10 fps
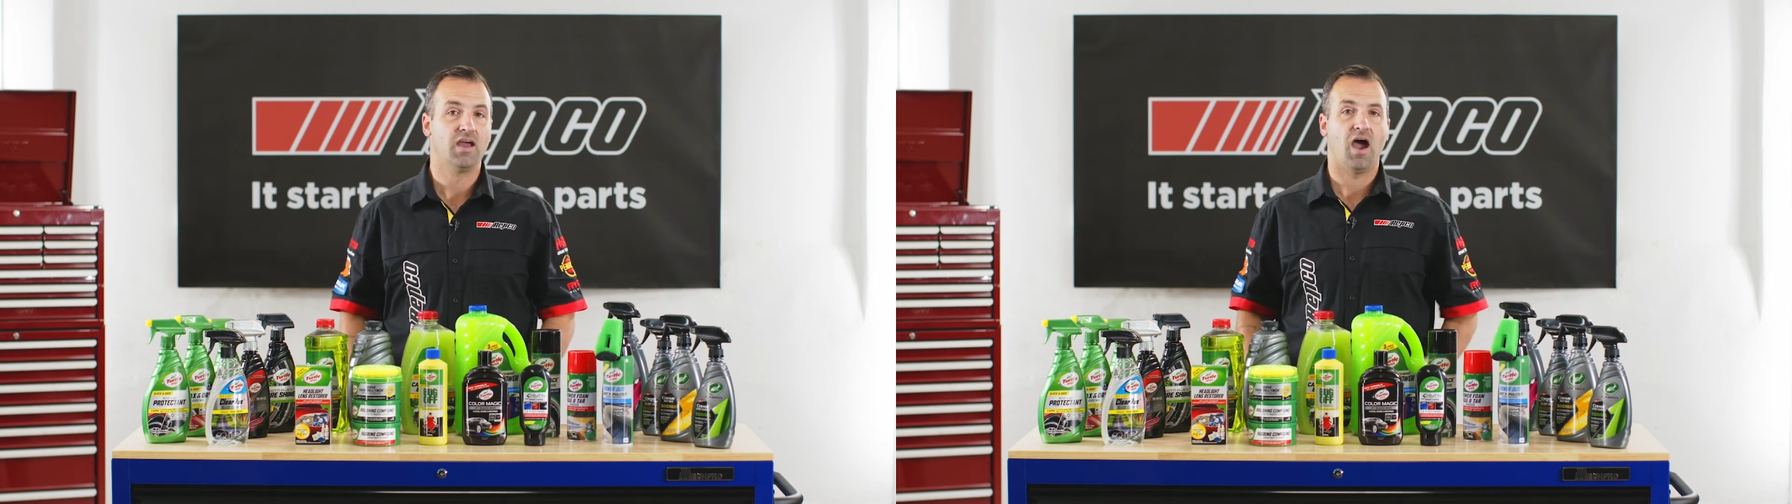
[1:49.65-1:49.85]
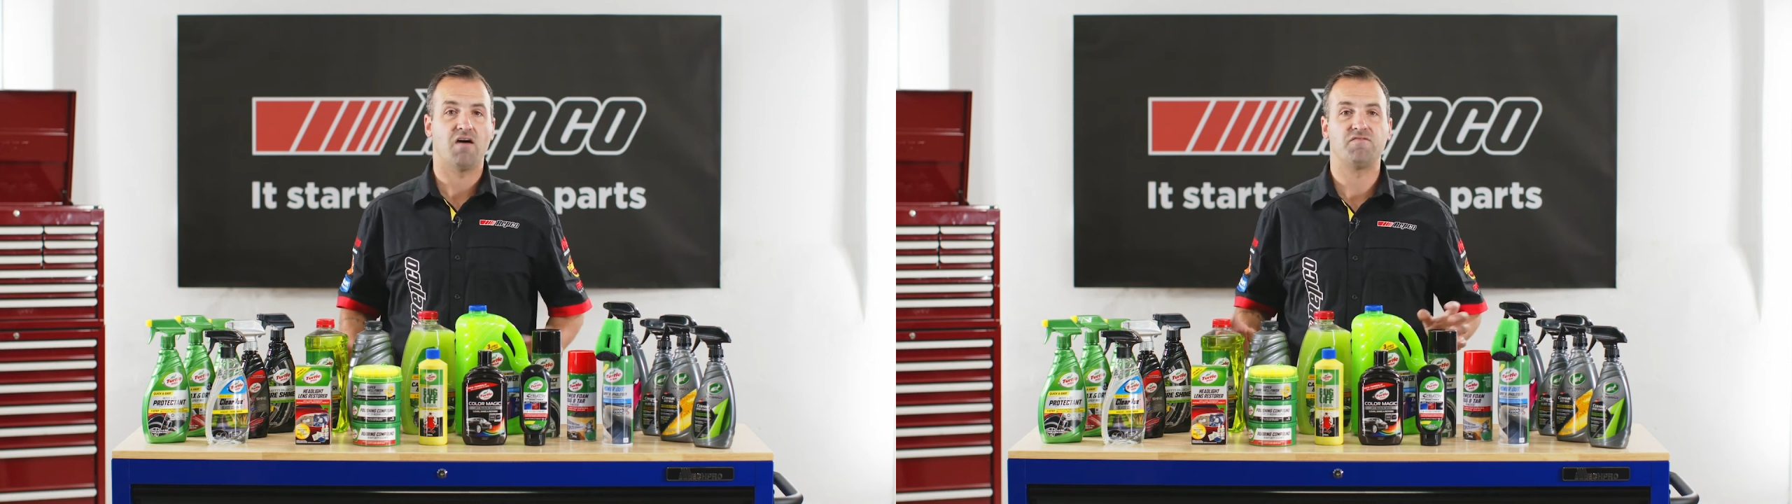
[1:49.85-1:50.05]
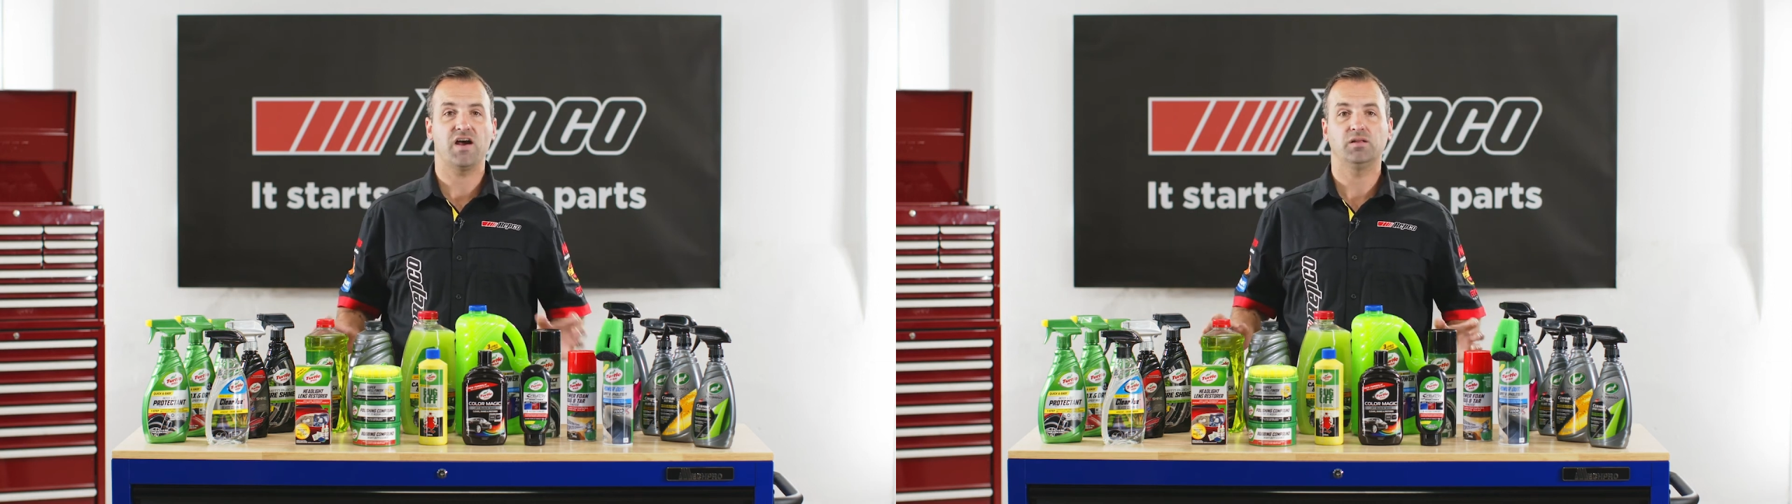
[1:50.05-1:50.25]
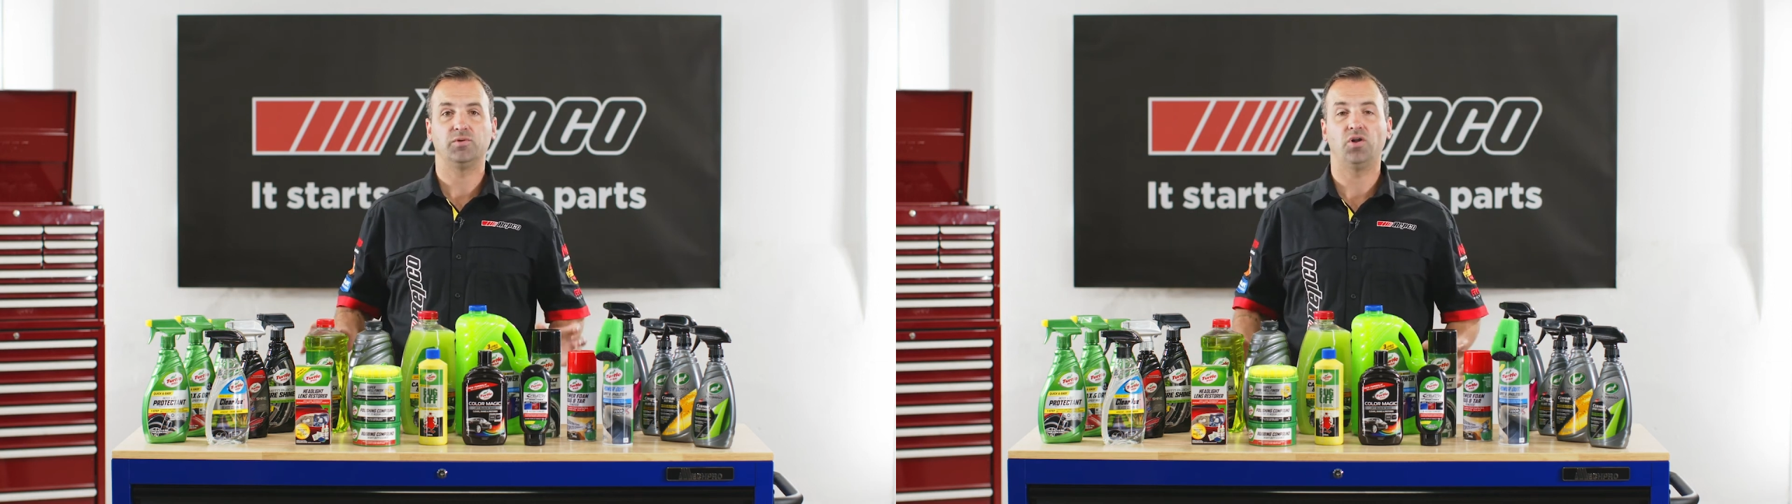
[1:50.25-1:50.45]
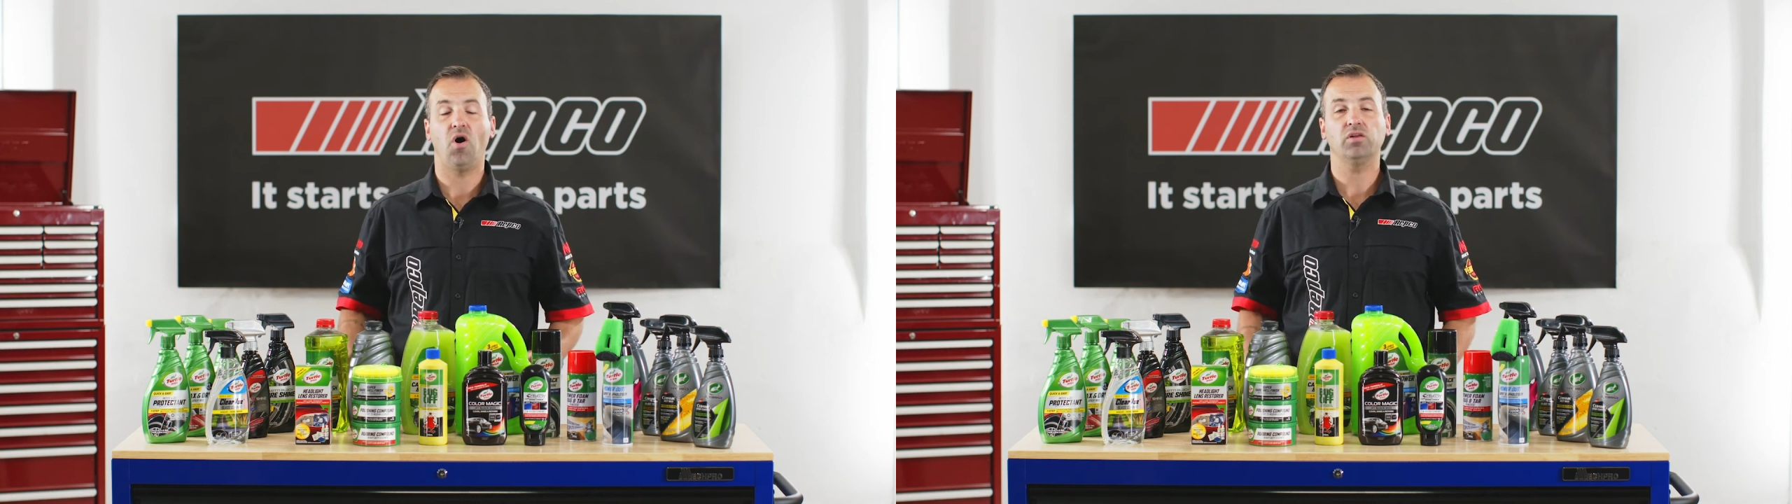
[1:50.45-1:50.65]

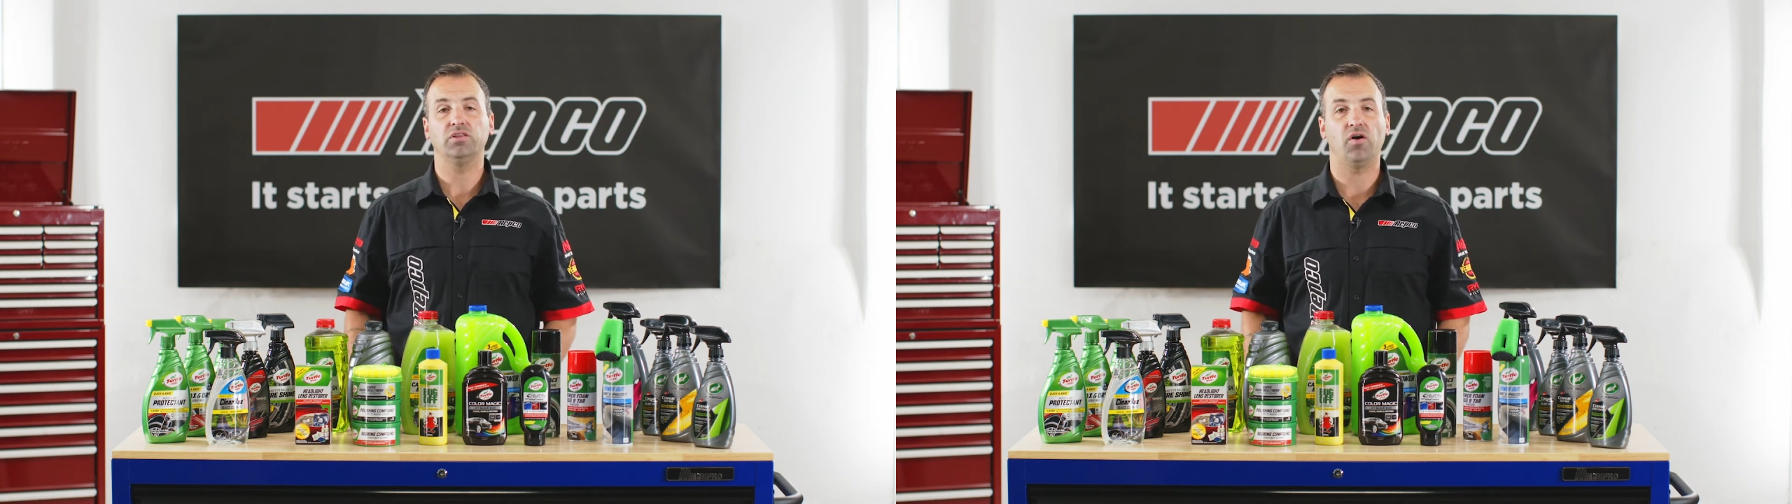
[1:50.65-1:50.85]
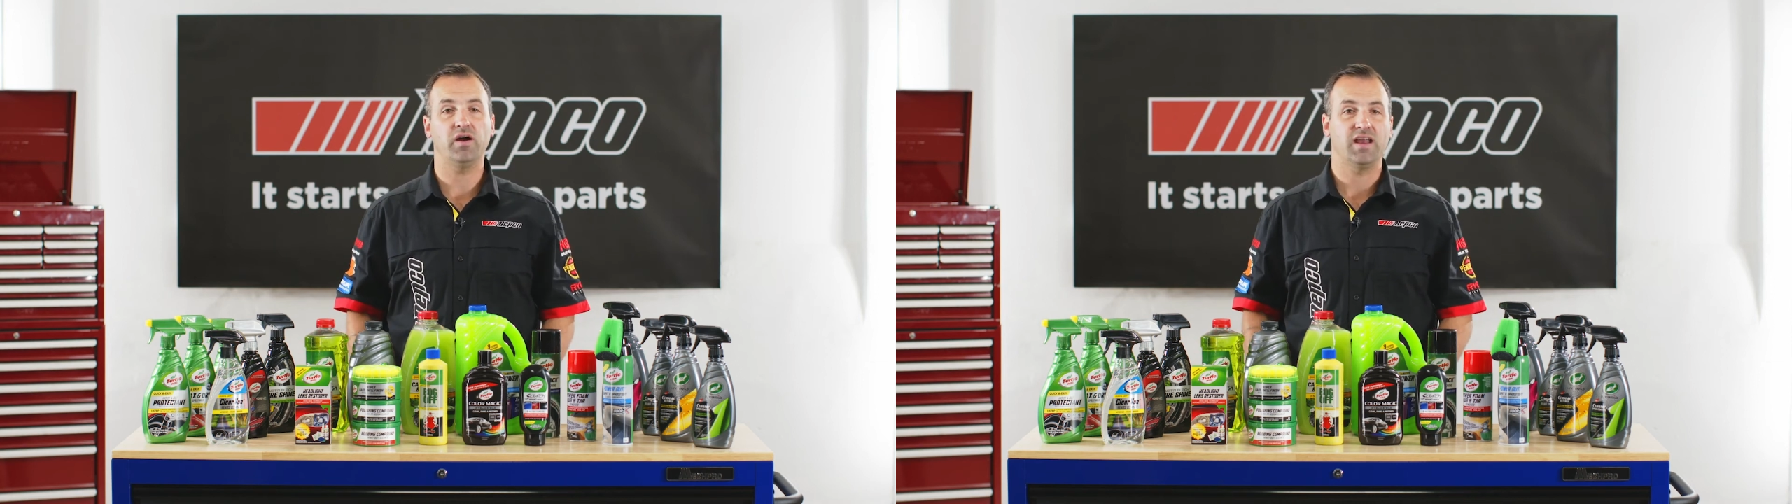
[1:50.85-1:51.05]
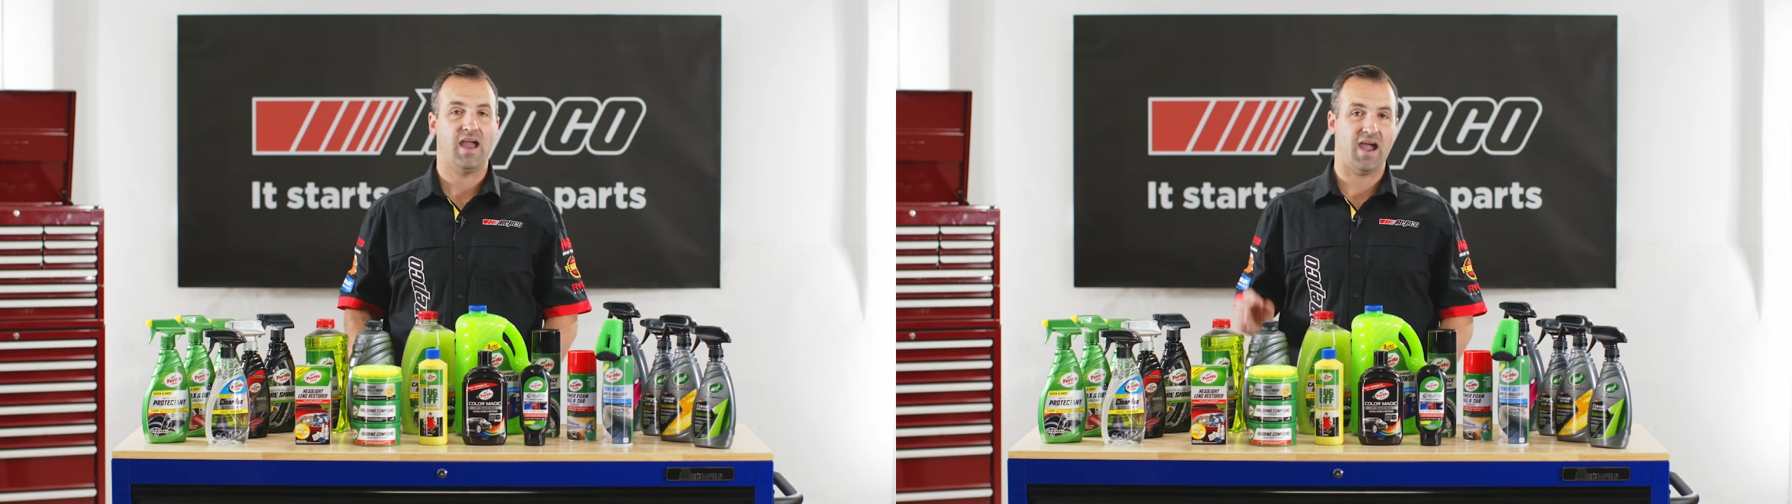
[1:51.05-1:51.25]
available online